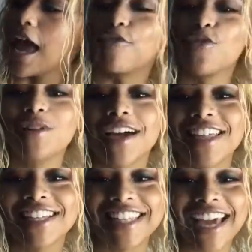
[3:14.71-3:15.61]
if you look
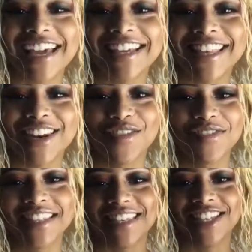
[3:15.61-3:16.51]
at the shades and
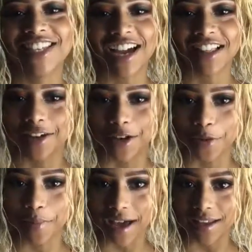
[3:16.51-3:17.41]
you've seen the Jaclyn
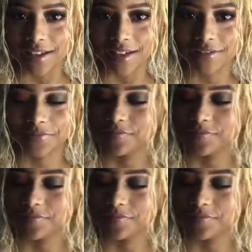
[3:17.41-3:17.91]
Hill palette,